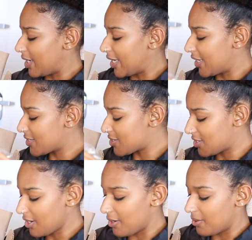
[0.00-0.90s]
right,
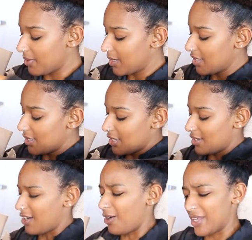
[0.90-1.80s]
so,
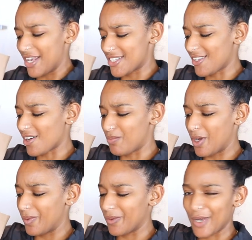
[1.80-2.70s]
oh yes, a lot of
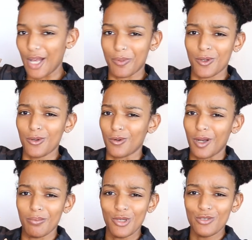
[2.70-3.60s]
bubble wrap. Ooh,
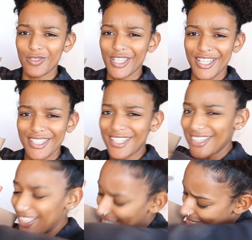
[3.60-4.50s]
I'm moving, I
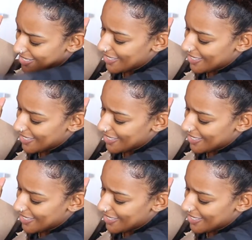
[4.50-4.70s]
need this.